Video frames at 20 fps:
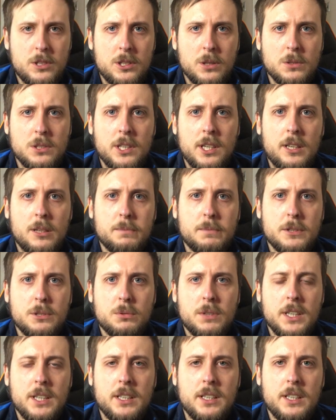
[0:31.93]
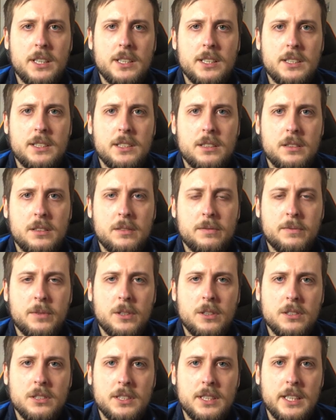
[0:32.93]
to help us recognise the
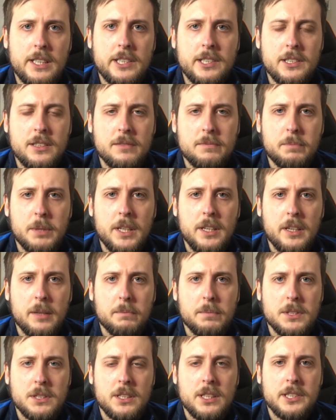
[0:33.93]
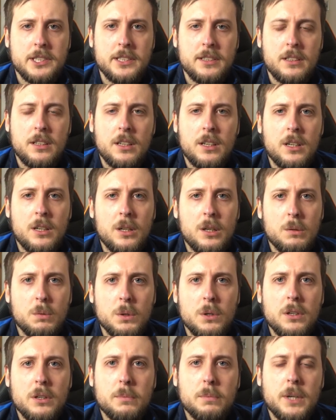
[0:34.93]
4 stages of being in possession, we're
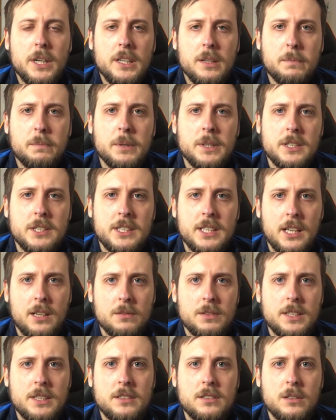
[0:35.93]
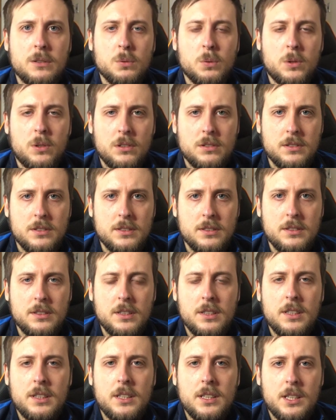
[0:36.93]
going to break the pitch down into quarters.
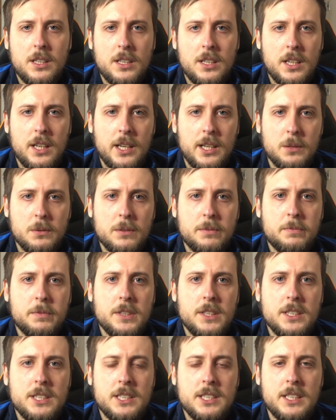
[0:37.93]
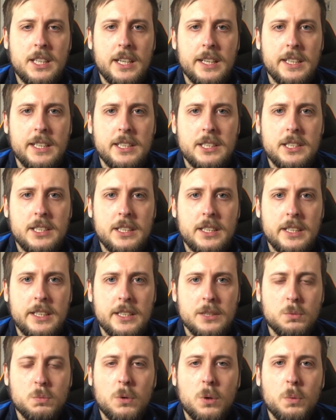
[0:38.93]
And our first stage
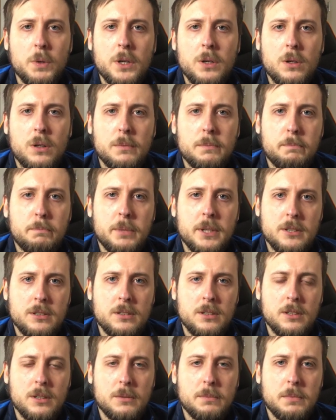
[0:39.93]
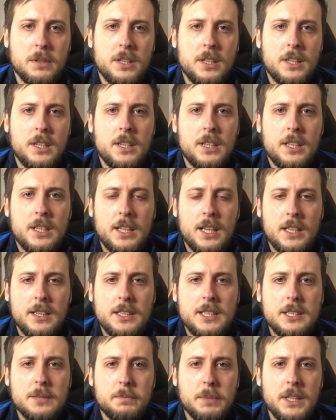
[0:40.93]
is what we call build-up, and
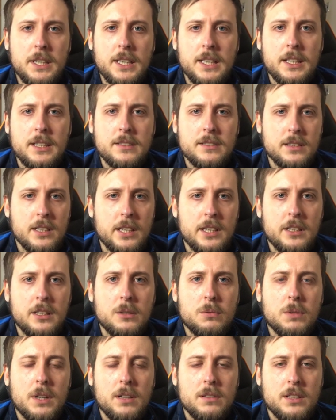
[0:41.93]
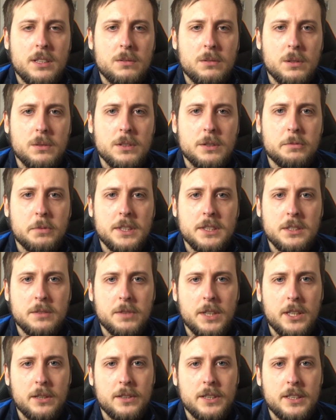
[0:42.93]
this begins in and around our own defensive
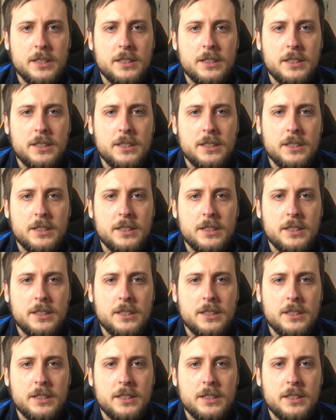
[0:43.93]
area.